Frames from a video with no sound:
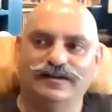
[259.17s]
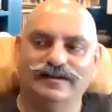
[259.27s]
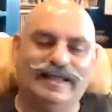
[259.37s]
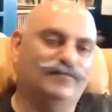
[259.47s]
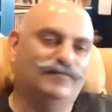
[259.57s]

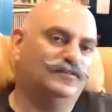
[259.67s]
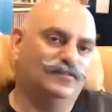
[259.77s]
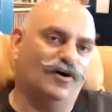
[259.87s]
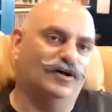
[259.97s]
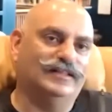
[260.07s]
never
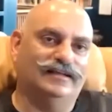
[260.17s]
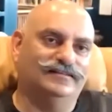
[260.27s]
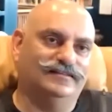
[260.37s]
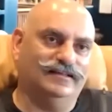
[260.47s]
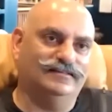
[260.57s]
saw
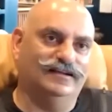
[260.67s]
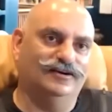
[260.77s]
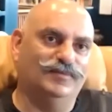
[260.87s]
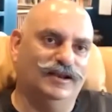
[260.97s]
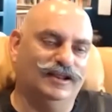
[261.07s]
that
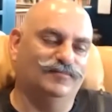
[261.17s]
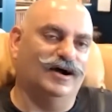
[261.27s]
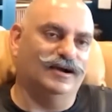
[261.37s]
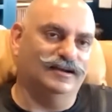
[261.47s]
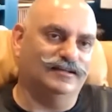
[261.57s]
600 billion
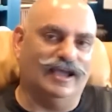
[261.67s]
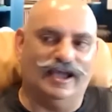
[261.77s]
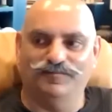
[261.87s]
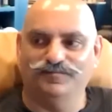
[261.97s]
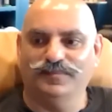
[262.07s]
market
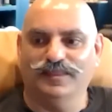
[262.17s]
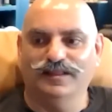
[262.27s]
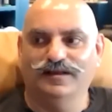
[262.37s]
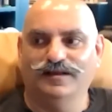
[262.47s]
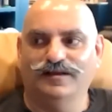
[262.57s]
cap
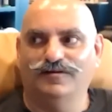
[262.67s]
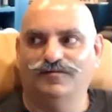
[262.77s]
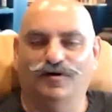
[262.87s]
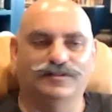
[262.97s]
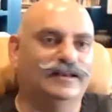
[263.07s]

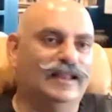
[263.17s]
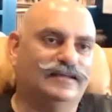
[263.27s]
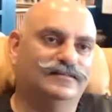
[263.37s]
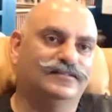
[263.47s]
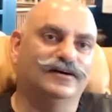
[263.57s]
for the
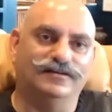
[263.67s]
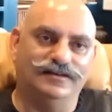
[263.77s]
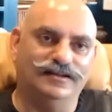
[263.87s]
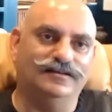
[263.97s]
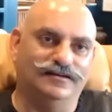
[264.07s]
next
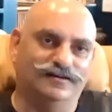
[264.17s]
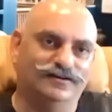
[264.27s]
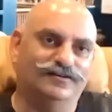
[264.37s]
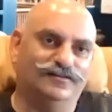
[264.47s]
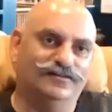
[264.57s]
13
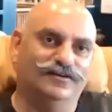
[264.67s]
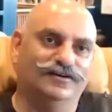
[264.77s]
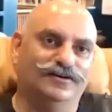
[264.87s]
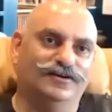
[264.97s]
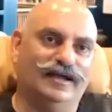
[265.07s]
years.
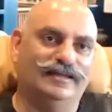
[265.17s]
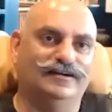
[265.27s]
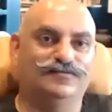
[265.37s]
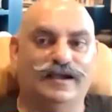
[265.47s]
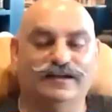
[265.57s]
And
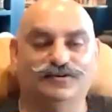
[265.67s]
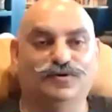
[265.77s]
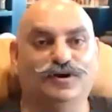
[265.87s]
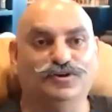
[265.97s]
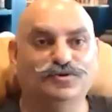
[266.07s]
in fact, it
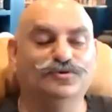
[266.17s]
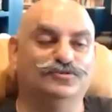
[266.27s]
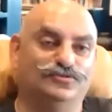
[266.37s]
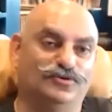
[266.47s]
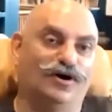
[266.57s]
took a
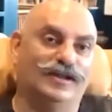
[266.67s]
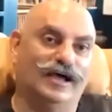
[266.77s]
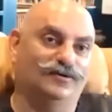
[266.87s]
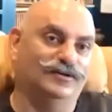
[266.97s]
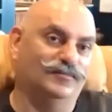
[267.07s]
huge
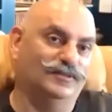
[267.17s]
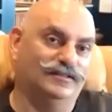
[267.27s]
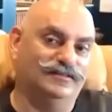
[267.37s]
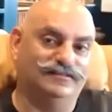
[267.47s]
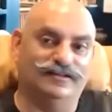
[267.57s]
drawdown. I mean,
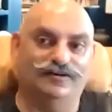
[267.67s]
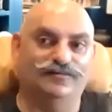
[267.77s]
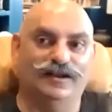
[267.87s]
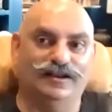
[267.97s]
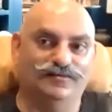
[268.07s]
the 600
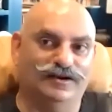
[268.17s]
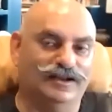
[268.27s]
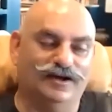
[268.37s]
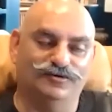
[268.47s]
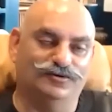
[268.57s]
billion went
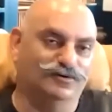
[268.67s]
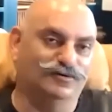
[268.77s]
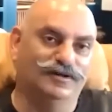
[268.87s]
down to,